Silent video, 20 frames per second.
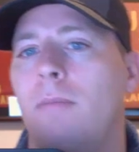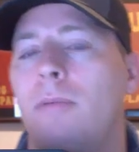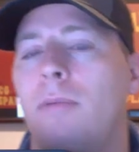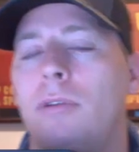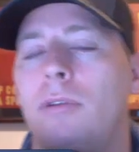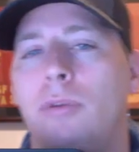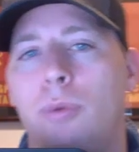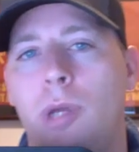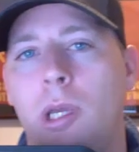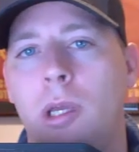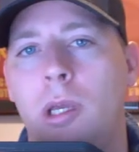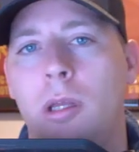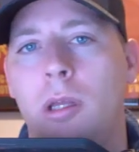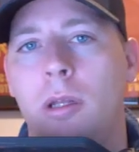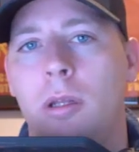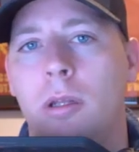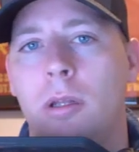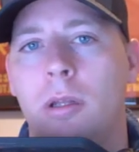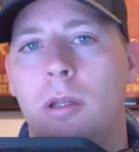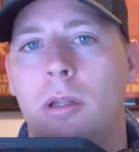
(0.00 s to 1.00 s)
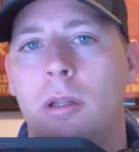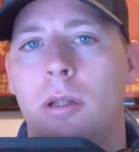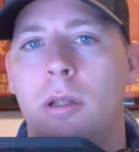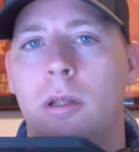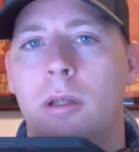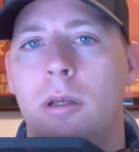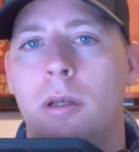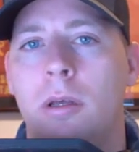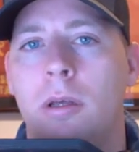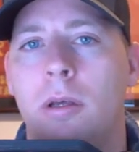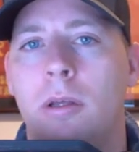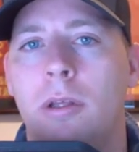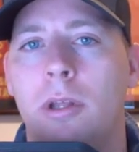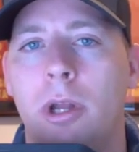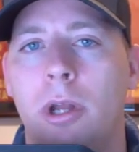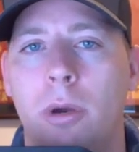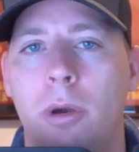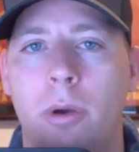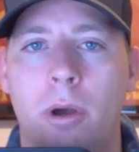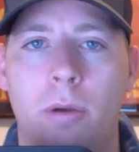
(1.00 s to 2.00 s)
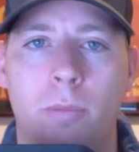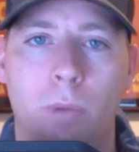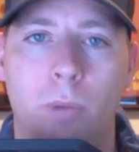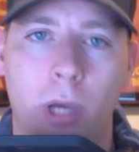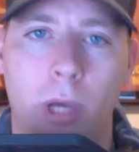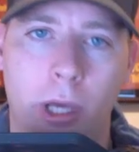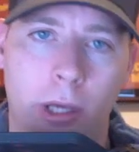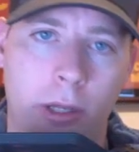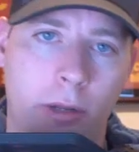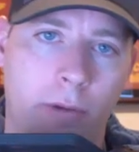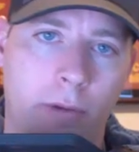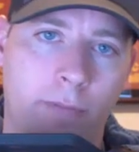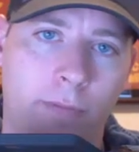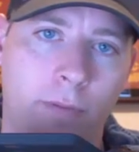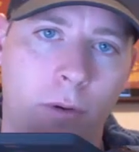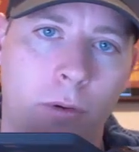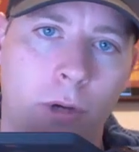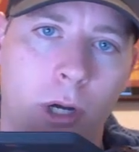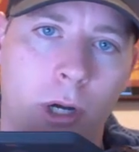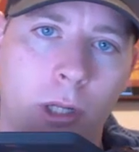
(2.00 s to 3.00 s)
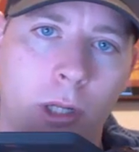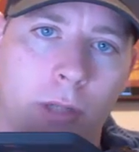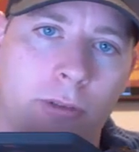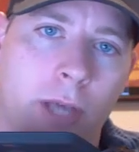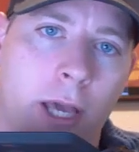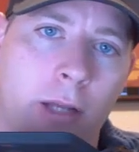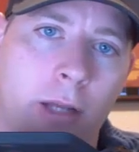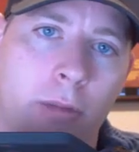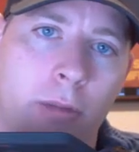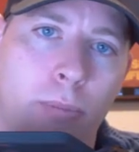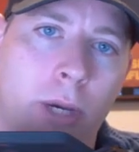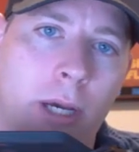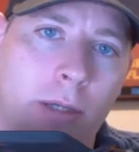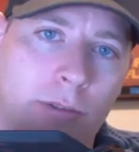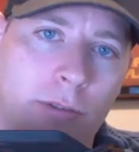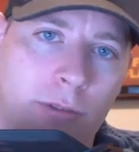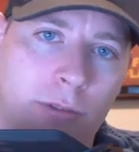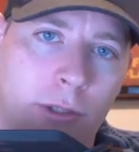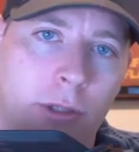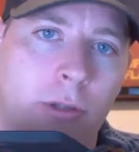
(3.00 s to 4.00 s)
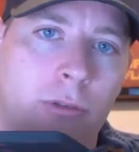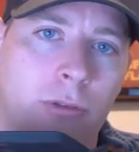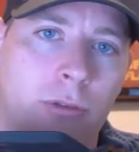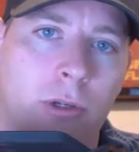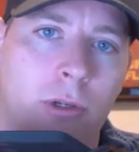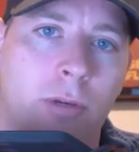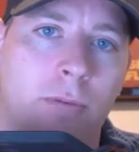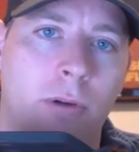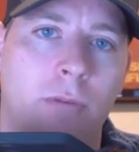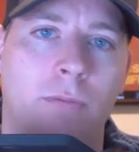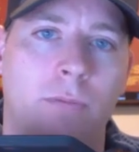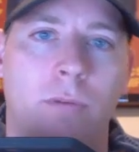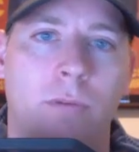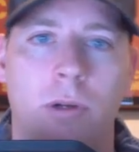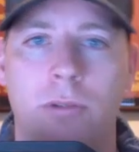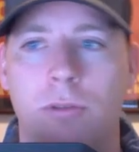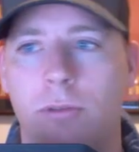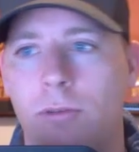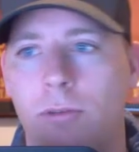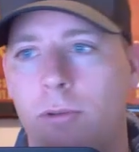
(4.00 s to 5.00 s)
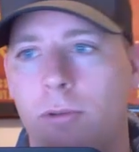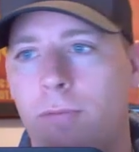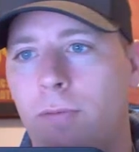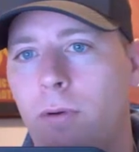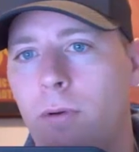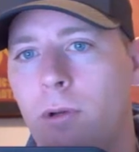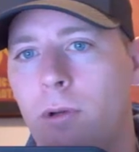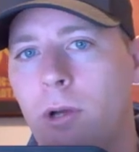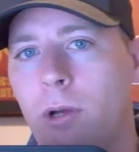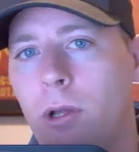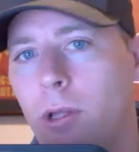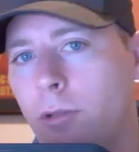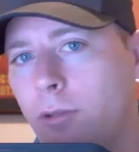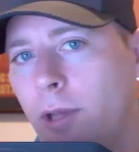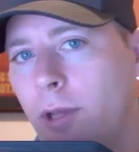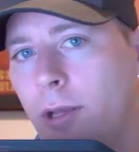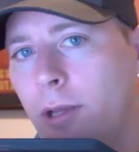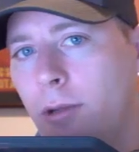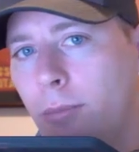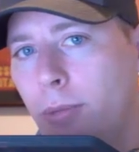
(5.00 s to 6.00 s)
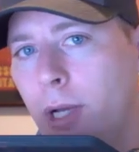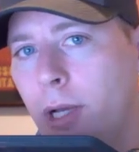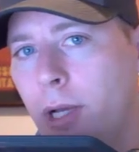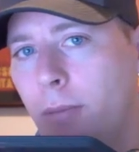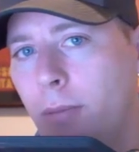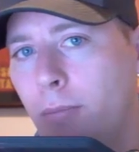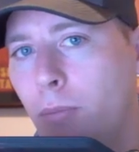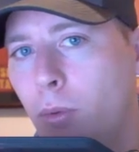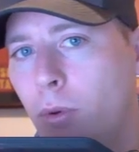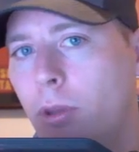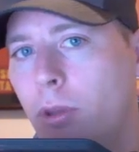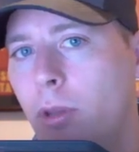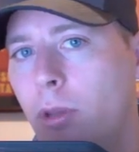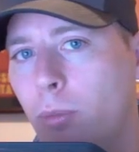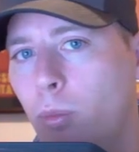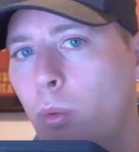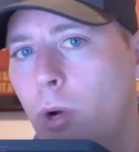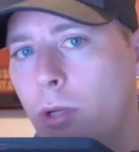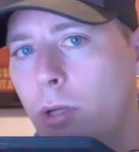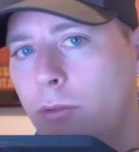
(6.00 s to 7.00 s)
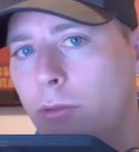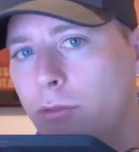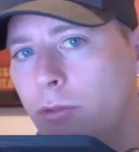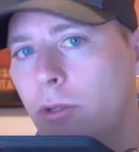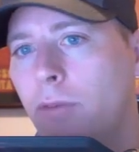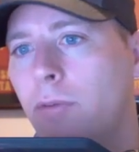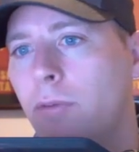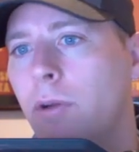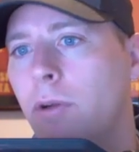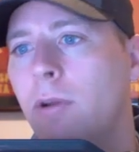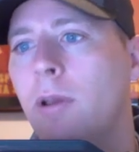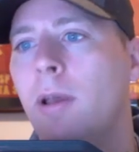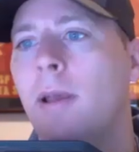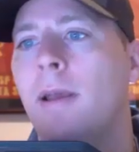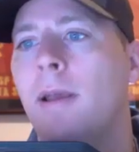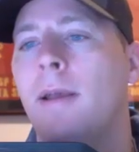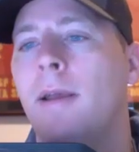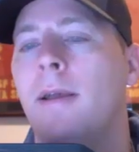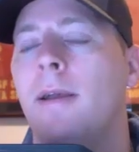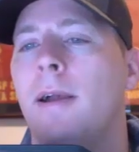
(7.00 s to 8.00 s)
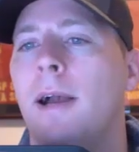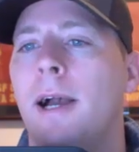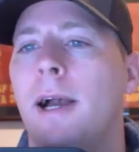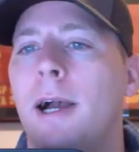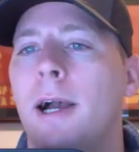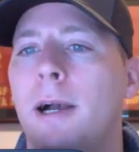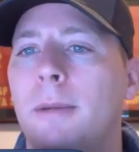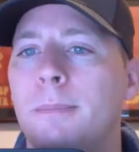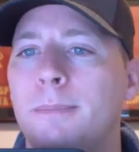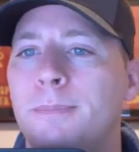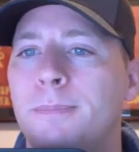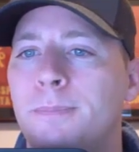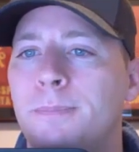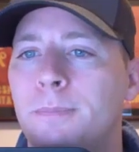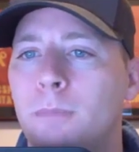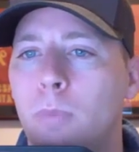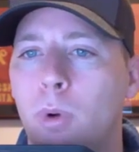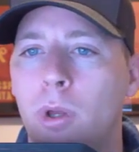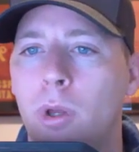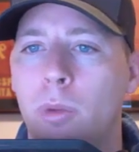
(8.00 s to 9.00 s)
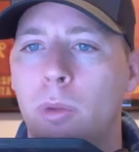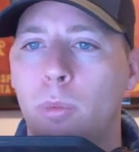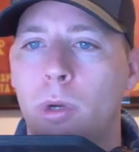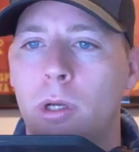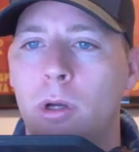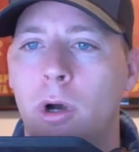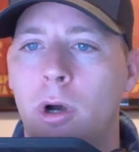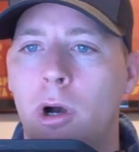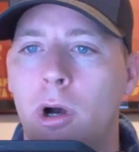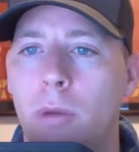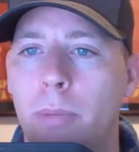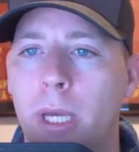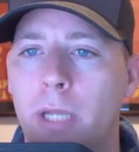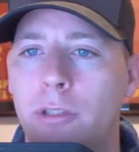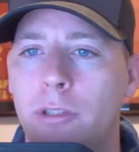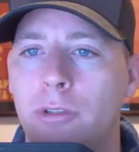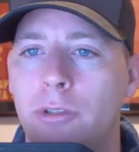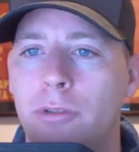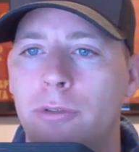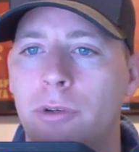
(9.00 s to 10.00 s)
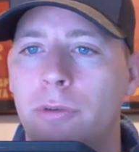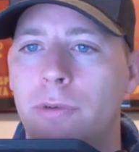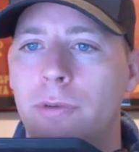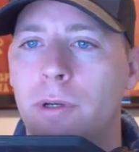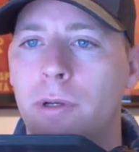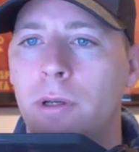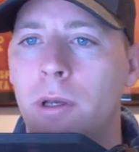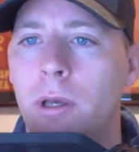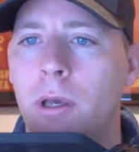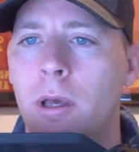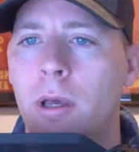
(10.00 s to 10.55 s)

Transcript: between, you know, when a phone call is handled by a single server versus a phone call that's handled by more than one server, more than one CallManager server.